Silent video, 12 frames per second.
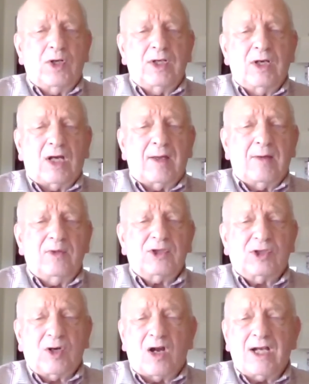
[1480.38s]
I
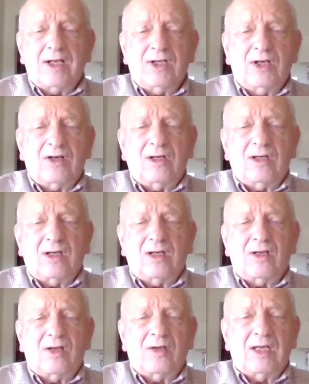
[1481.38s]
started
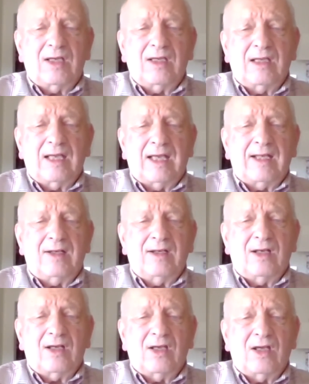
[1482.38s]
and
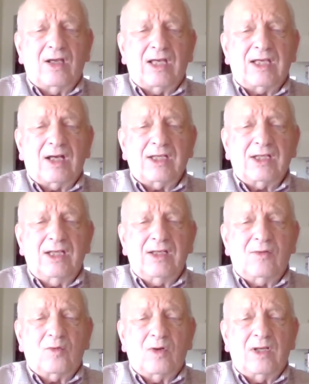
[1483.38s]

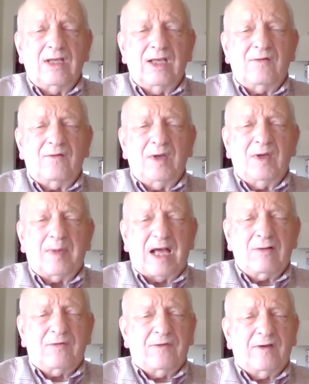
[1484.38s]
in
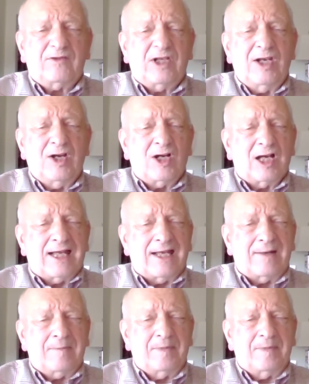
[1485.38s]
about 59.